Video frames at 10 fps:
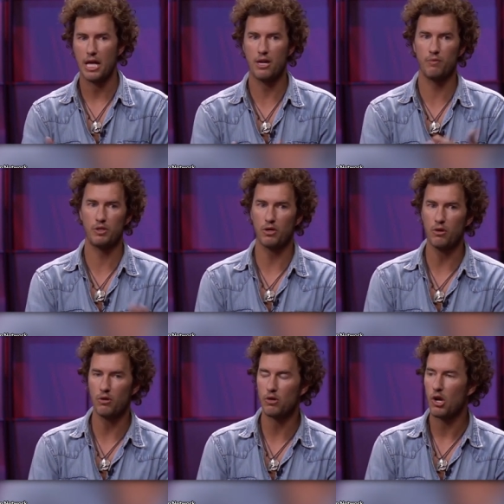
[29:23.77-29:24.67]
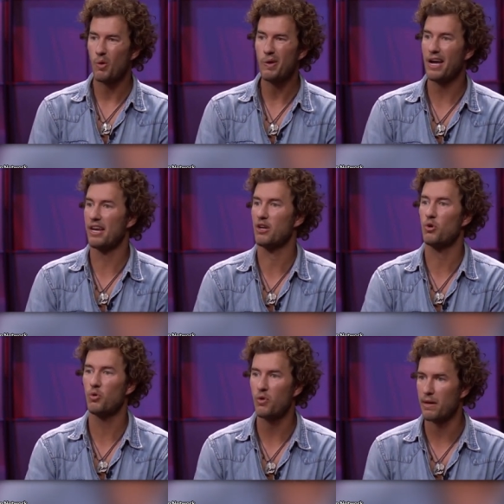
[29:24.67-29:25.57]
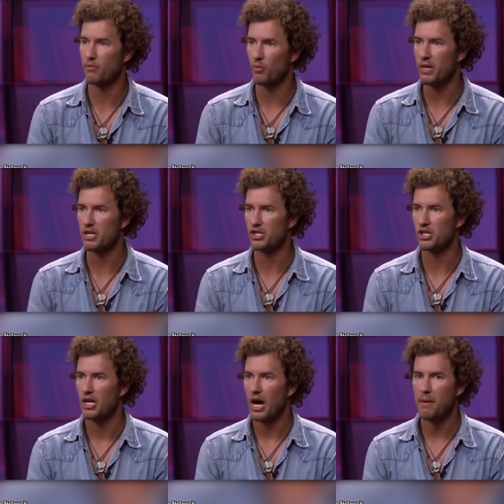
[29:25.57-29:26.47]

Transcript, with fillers: And in return, we got incredible reach.